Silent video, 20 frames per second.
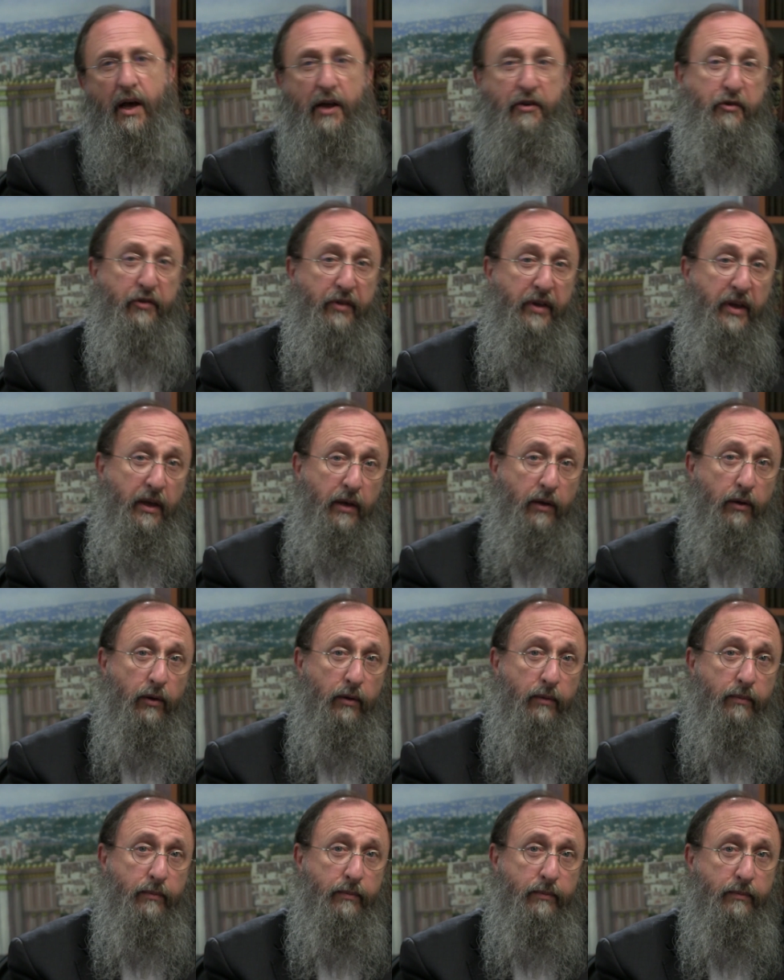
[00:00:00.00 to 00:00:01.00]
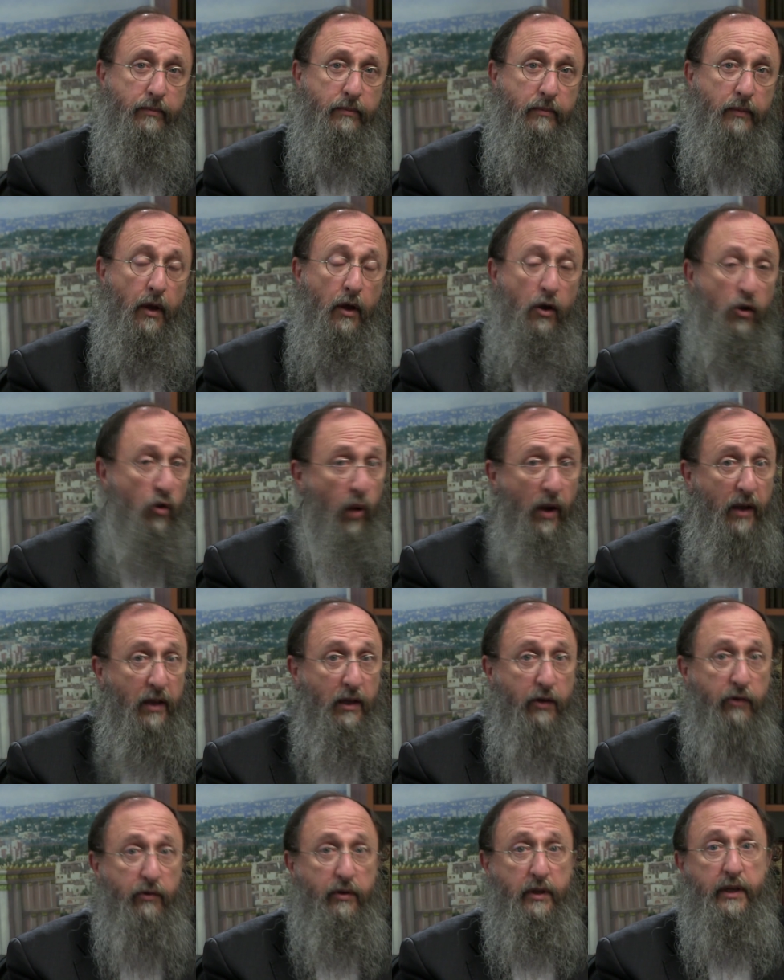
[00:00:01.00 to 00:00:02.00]
under the heel, quite
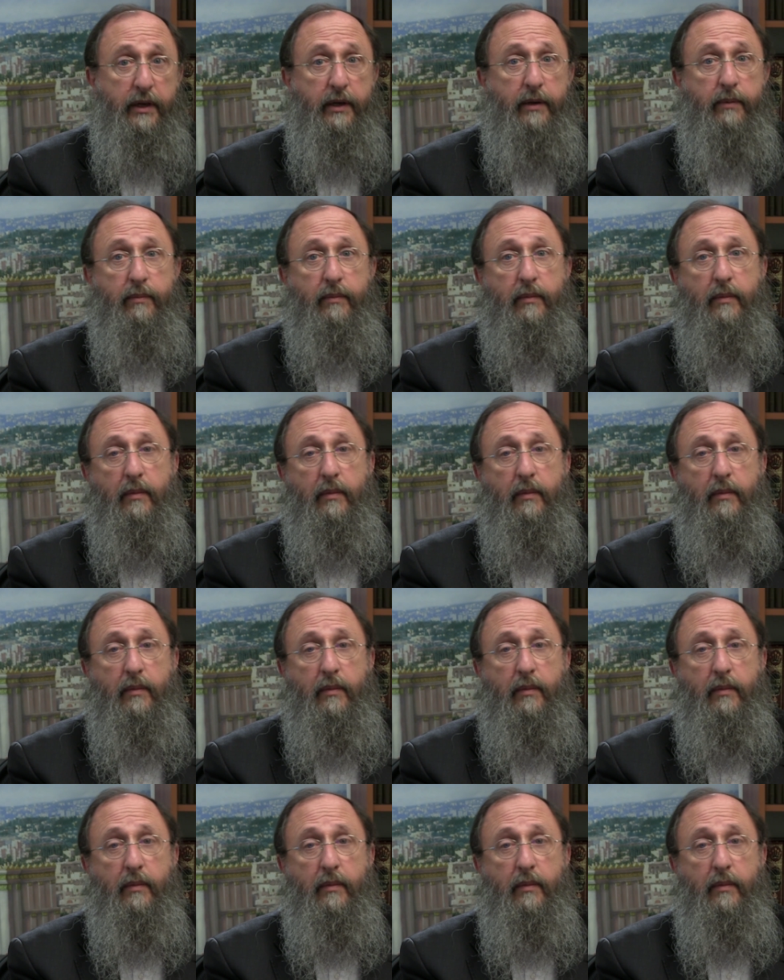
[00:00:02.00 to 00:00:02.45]
literally.